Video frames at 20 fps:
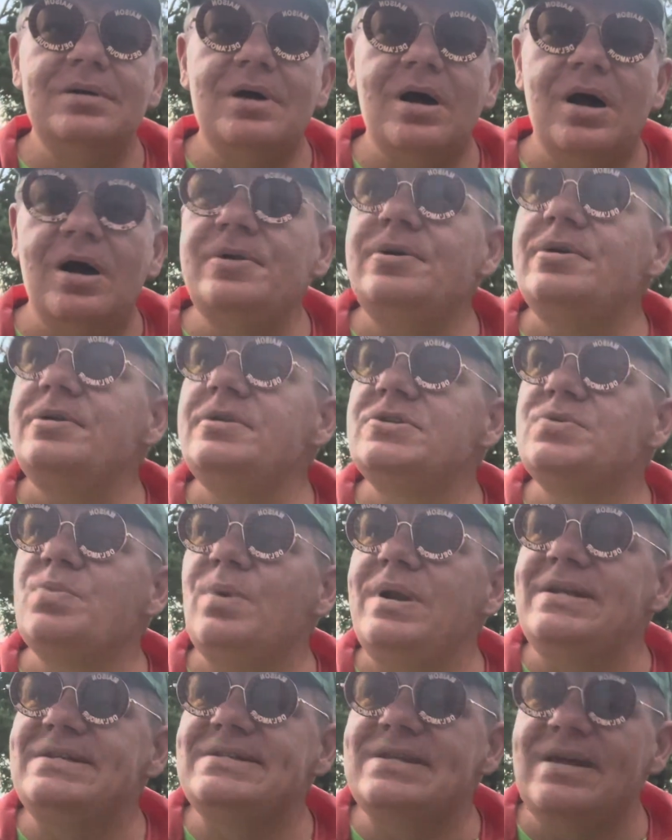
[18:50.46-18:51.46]

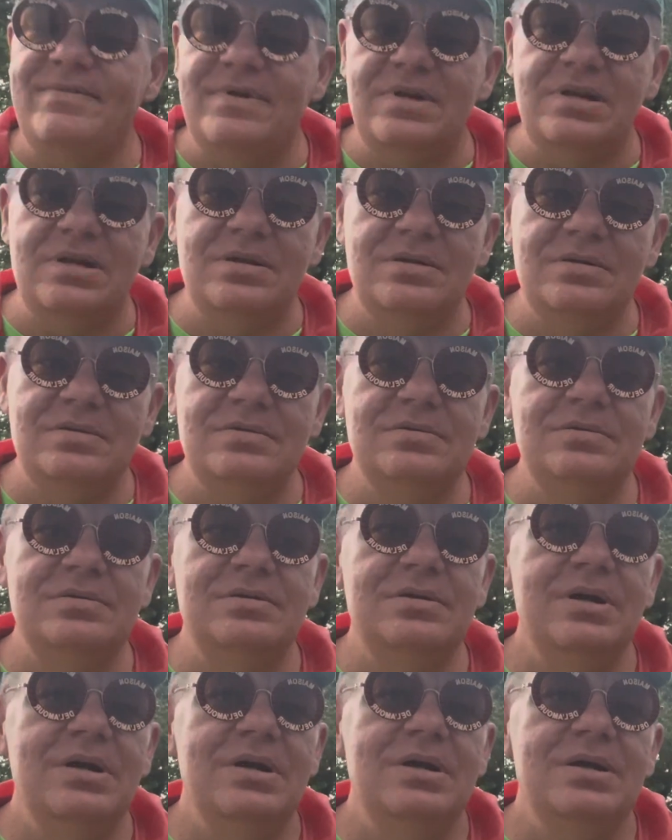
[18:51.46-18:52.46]
127.
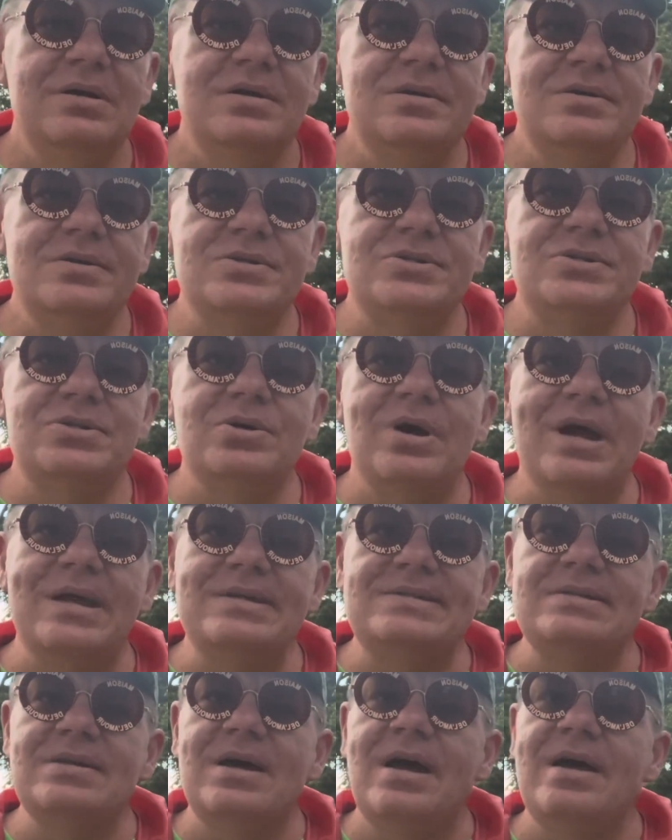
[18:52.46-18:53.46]
Uh, so I
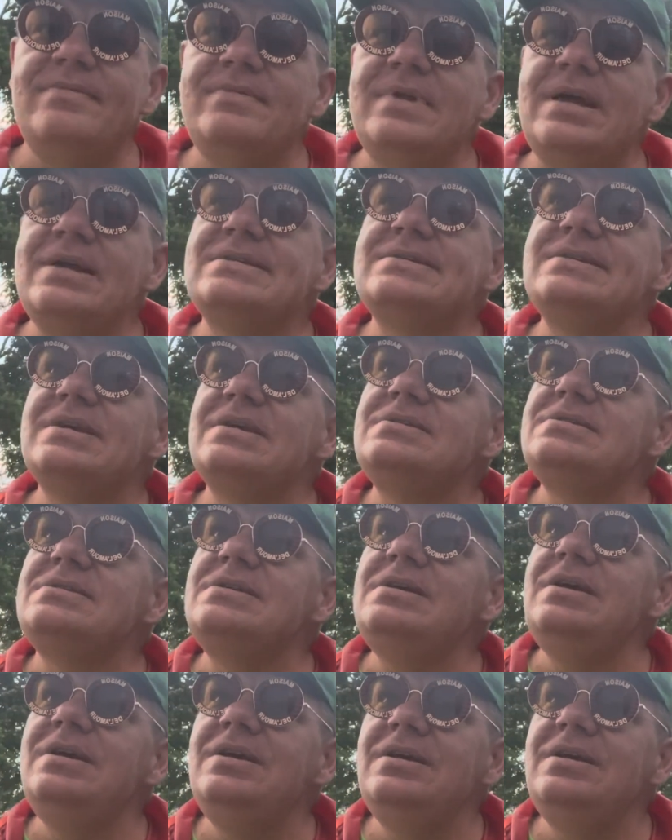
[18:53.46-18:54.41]
still have like 62